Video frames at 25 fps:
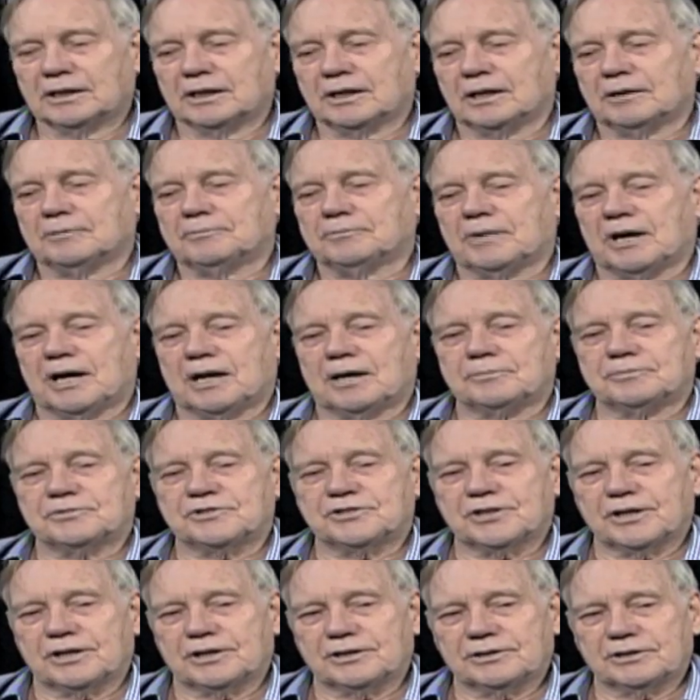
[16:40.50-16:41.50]
And Bob
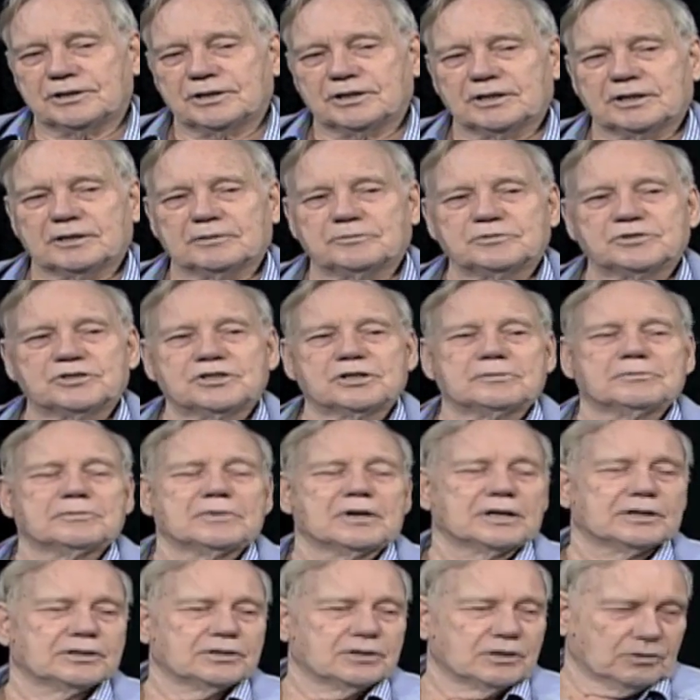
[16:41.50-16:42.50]
said to him, Jim,
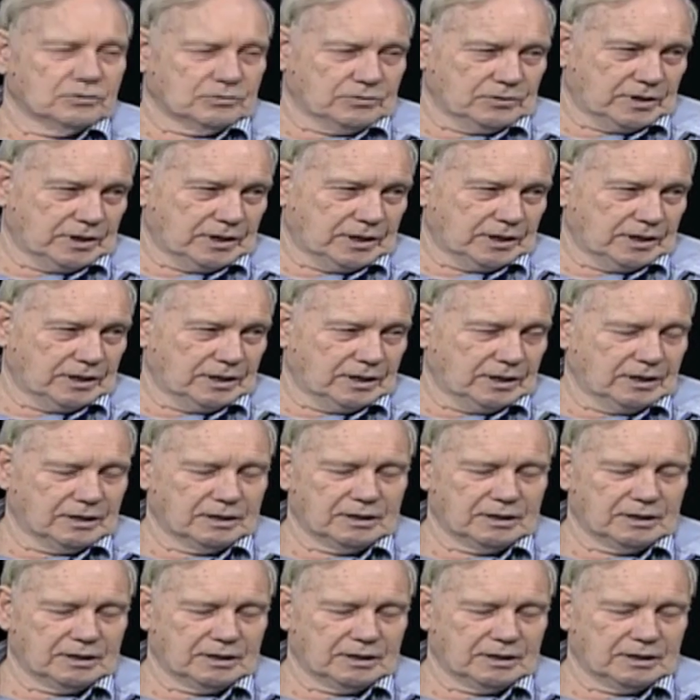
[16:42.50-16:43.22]
I know that.